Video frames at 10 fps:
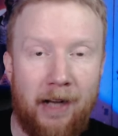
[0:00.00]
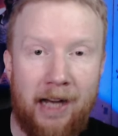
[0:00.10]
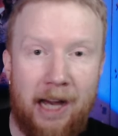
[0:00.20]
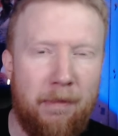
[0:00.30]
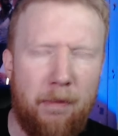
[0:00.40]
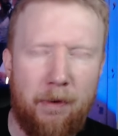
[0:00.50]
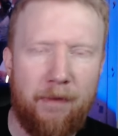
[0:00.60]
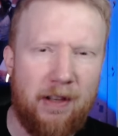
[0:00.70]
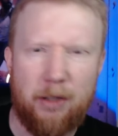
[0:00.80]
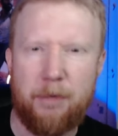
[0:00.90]
I can't remember if
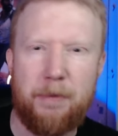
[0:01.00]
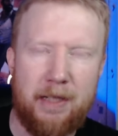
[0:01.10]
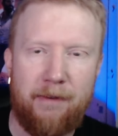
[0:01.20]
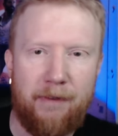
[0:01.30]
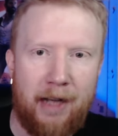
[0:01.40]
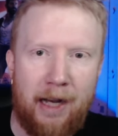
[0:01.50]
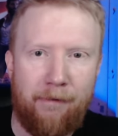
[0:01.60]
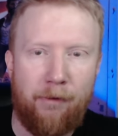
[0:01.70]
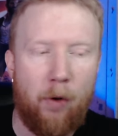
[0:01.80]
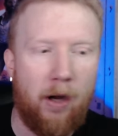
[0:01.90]
there's a specific name
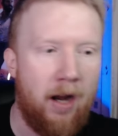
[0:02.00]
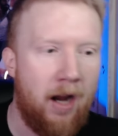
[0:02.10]
for it.